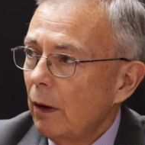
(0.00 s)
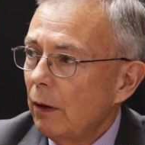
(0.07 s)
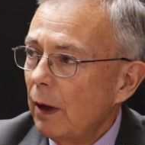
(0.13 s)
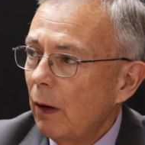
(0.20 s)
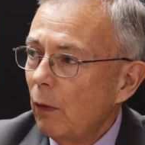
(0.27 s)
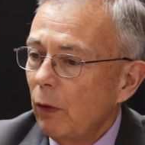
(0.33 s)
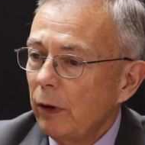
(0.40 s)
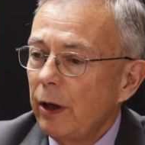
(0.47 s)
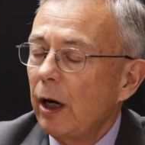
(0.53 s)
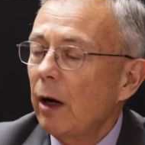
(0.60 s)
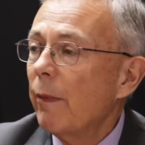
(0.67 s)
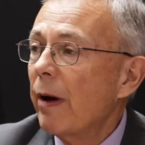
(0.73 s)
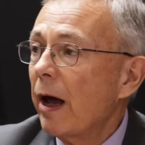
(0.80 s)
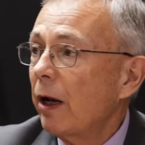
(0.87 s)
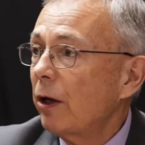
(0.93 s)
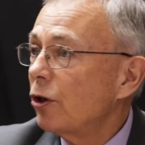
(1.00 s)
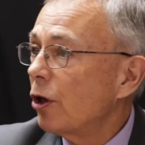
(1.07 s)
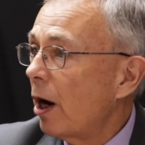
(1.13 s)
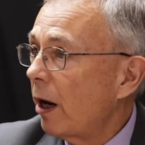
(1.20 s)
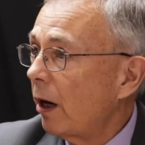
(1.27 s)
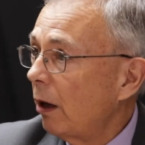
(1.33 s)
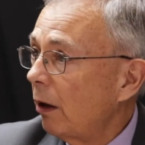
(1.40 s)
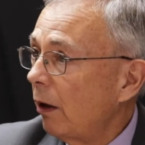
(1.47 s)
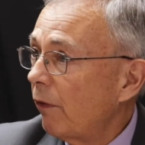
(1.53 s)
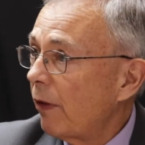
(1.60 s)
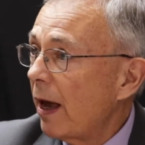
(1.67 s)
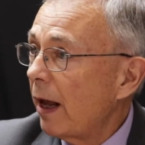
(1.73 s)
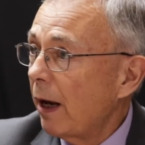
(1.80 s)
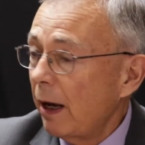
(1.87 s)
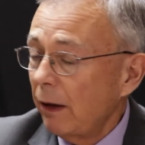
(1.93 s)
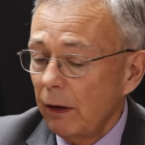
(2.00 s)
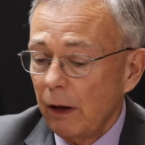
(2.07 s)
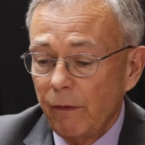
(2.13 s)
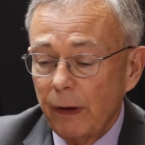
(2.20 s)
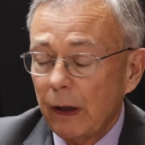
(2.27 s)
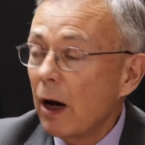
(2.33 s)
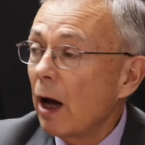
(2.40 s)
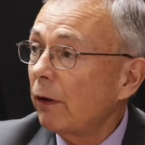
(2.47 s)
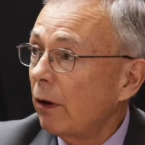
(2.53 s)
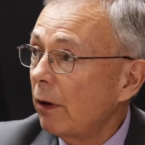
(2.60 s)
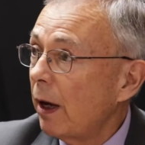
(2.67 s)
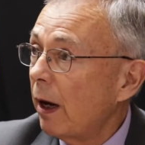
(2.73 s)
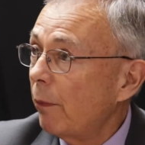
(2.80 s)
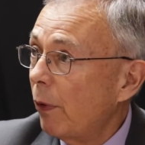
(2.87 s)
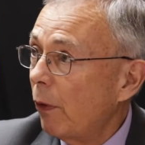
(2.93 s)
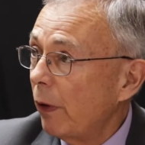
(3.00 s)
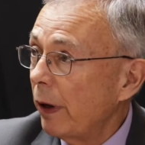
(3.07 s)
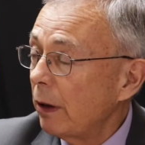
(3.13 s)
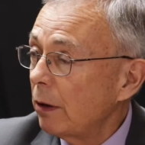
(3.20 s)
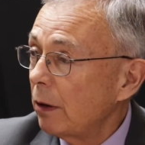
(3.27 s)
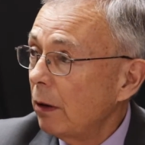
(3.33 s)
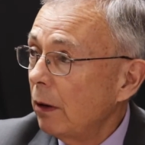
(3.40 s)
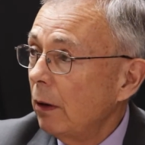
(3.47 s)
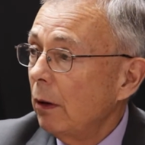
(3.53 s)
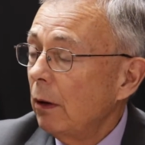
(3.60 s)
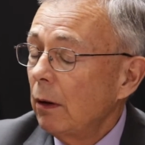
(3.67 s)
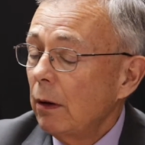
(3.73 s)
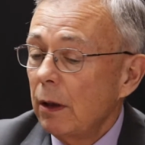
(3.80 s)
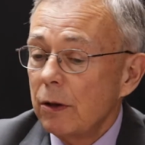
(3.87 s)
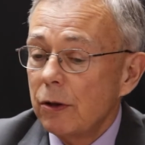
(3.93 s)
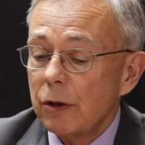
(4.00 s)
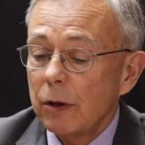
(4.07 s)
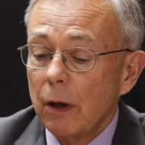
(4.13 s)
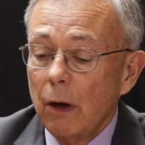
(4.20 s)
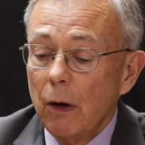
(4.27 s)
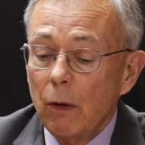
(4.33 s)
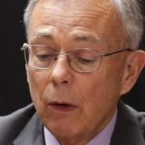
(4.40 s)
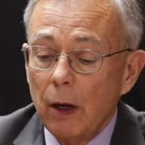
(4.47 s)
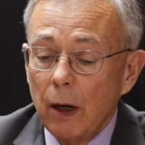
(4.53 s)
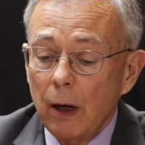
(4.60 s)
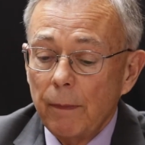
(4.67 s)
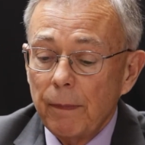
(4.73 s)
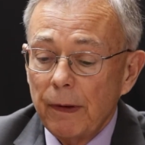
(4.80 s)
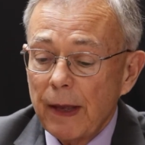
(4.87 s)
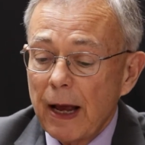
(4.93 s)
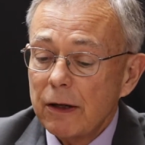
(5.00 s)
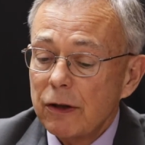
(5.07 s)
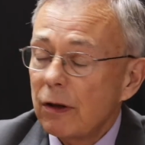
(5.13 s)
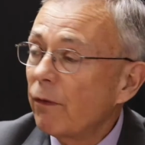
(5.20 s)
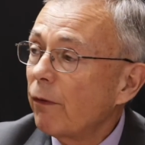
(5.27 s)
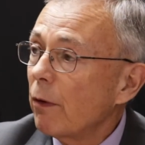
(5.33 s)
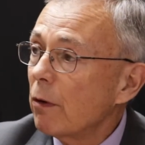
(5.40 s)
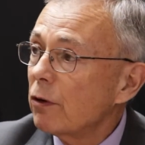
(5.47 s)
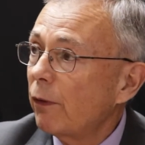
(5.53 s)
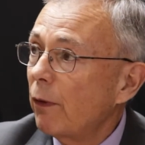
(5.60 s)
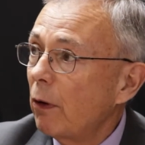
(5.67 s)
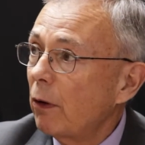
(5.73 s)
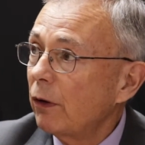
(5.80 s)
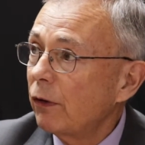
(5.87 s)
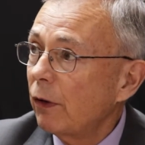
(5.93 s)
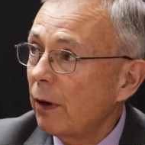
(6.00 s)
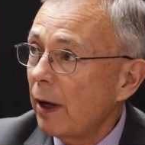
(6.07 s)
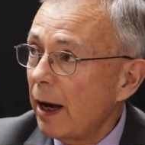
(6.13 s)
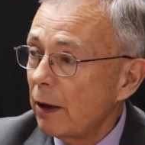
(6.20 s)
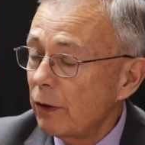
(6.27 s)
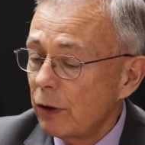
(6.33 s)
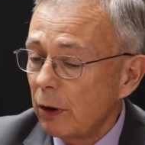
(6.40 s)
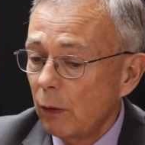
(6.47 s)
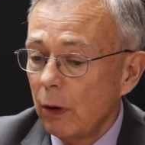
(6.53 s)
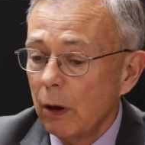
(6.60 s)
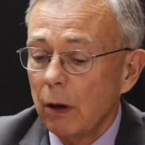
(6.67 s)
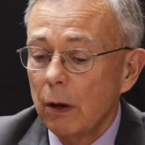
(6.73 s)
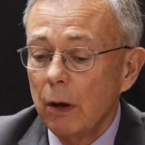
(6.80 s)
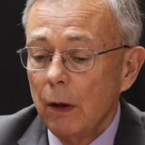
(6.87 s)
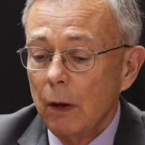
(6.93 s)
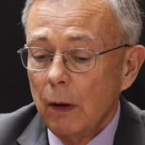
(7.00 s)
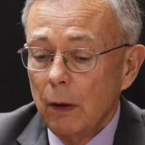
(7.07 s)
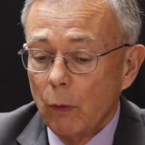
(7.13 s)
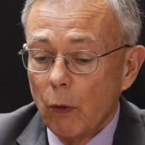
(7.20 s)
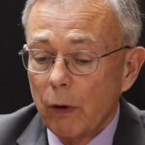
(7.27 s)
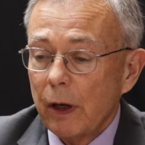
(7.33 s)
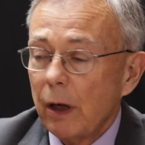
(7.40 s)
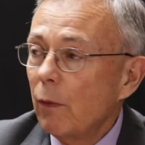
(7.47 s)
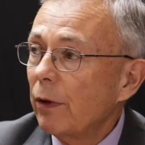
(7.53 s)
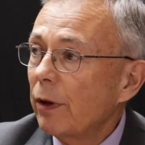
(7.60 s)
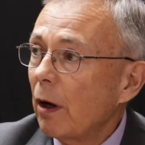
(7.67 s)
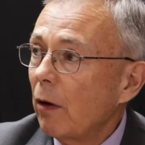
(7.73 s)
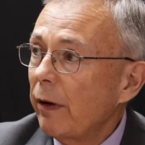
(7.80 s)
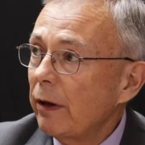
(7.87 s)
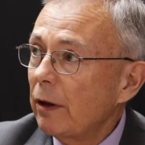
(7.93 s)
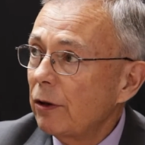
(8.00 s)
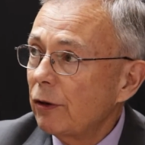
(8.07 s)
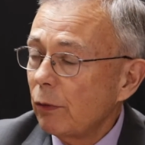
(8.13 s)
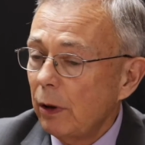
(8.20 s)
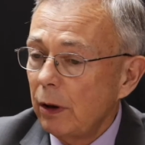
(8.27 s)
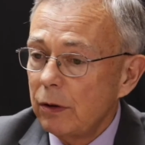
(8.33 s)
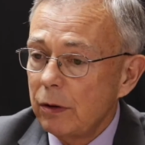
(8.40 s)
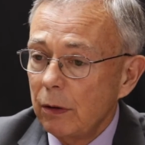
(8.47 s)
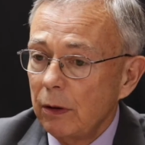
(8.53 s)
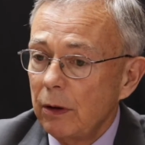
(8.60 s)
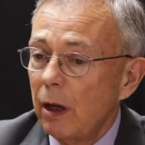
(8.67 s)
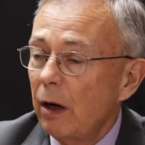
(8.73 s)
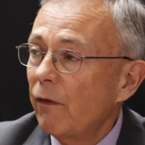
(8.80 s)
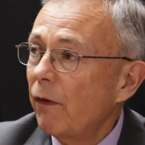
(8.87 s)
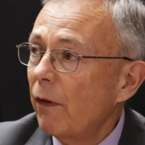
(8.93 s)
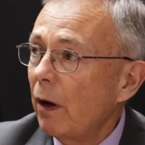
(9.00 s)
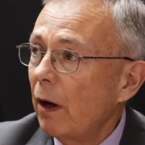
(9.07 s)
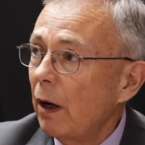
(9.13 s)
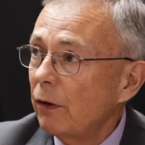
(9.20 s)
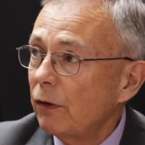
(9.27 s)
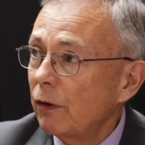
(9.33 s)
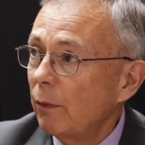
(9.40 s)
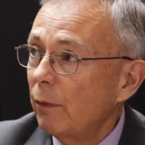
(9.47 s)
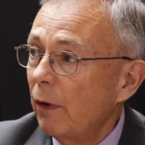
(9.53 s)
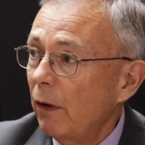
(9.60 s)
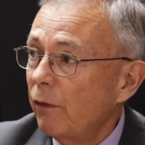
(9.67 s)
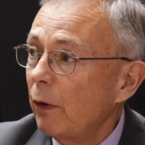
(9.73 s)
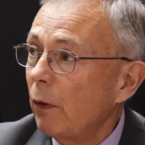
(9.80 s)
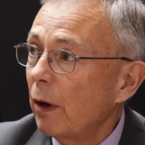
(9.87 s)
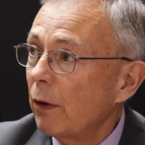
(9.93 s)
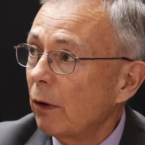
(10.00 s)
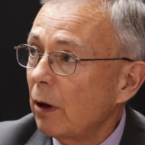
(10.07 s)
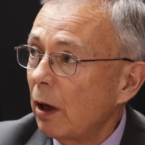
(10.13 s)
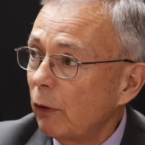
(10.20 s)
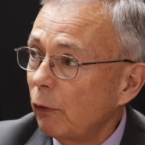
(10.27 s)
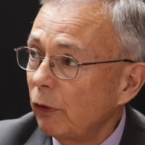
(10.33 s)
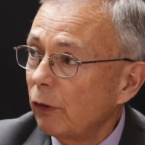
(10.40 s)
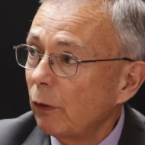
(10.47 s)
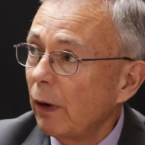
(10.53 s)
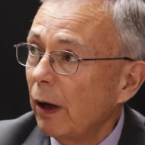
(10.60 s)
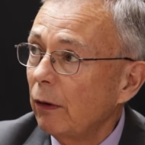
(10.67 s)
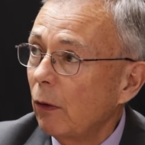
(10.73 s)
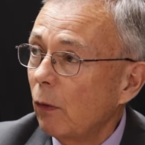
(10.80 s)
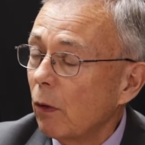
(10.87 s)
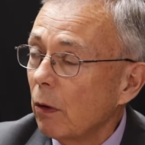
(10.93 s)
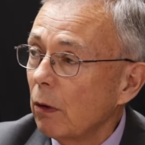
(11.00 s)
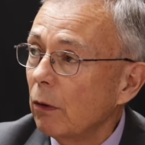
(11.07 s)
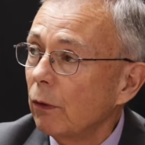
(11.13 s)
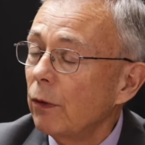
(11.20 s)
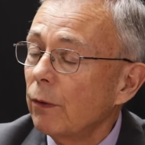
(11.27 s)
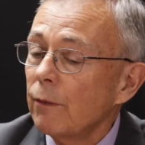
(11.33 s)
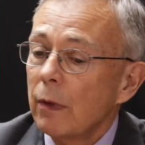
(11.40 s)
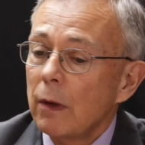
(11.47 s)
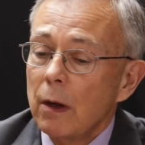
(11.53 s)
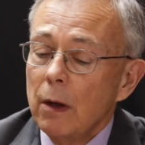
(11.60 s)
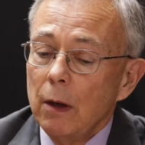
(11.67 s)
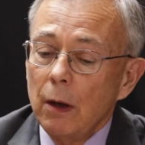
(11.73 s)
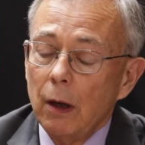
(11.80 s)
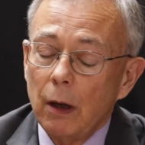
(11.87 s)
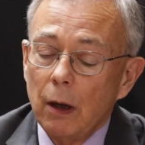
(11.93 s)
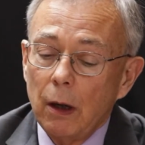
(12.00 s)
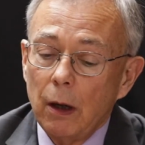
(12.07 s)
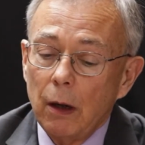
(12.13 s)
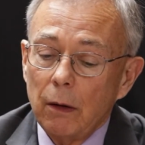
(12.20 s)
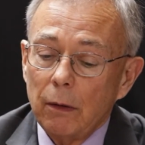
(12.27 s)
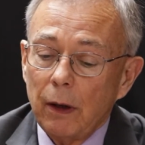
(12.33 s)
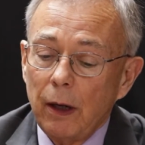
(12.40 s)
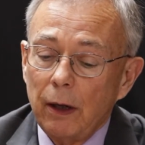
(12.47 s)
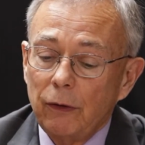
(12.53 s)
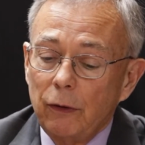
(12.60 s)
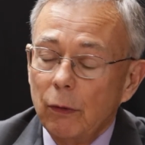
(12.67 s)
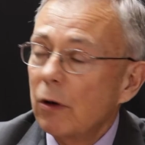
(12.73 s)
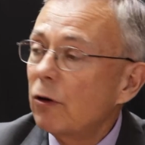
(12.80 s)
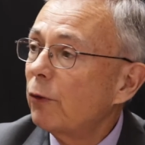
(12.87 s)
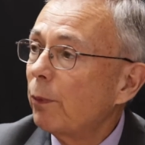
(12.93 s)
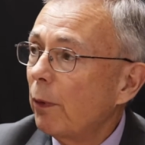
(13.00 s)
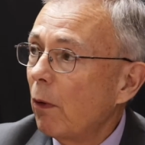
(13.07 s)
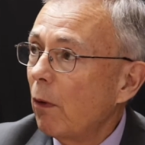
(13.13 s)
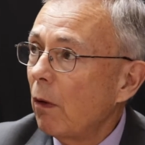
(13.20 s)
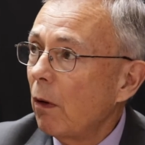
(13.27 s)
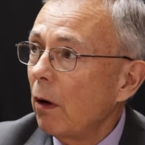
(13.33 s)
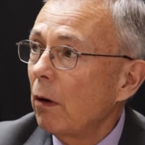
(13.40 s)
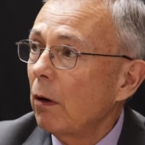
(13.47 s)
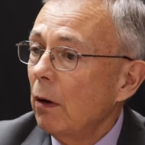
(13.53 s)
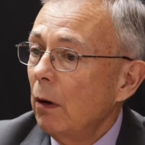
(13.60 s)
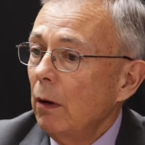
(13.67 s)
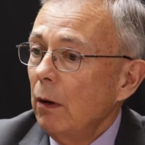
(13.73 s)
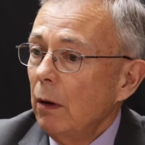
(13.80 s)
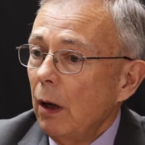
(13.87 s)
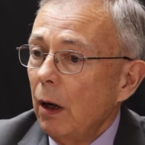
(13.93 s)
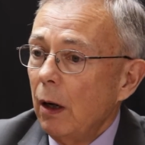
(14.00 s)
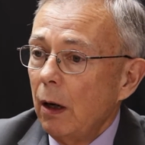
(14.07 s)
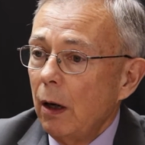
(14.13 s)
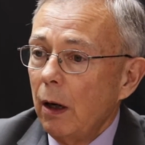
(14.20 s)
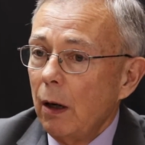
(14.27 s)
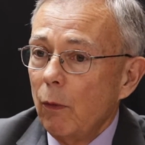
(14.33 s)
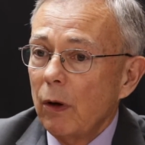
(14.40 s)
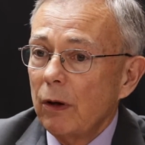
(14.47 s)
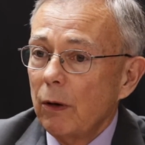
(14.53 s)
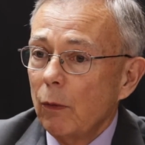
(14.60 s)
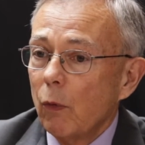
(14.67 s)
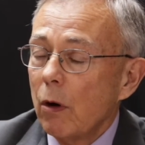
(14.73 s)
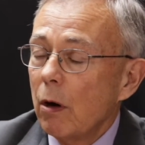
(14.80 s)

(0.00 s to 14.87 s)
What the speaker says: that would get them out of China if it got to that point? And so that's the first focus of that. So we're working with our industry to identify a few other countries around the world and to explore what the